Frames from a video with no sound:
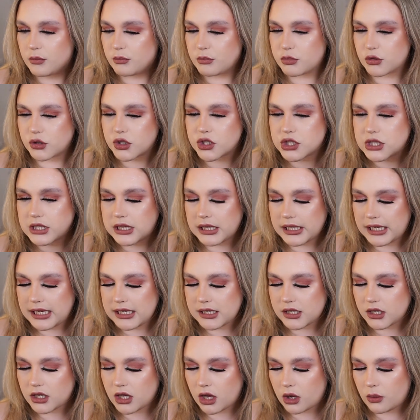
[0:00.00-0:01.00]
brush
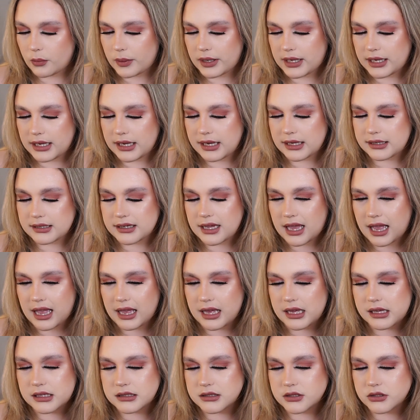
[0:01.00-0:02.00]
cleaner going,
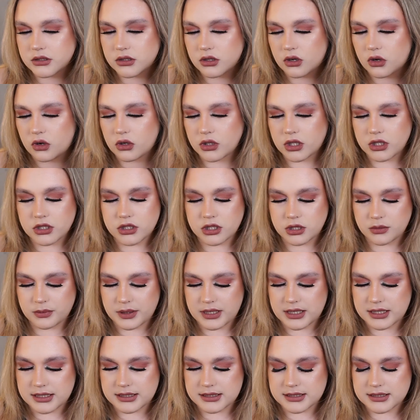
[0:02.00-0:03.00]
and all you do
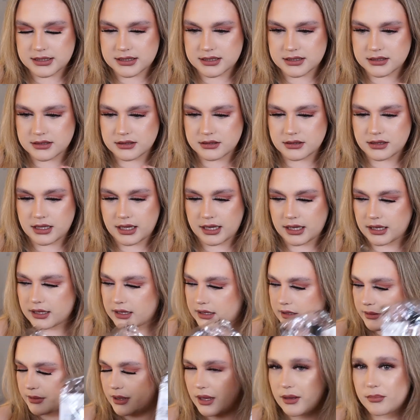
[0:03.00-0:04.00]
is like
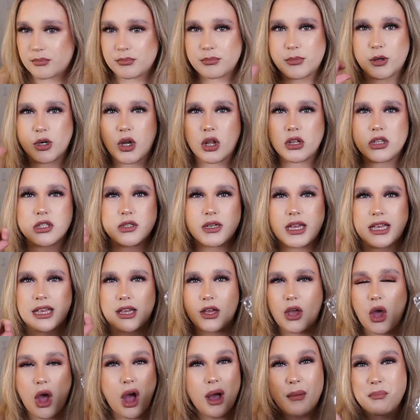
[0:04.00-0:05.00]
put it onto like
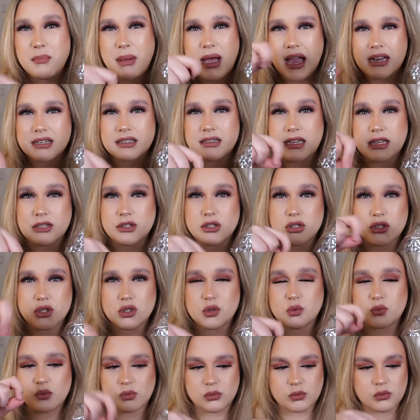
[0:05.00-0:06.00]
a cotton pad and then
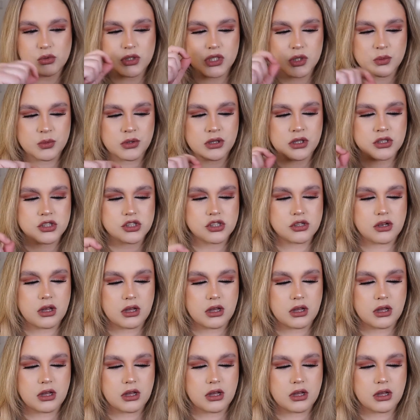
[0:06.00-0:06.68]
just swivel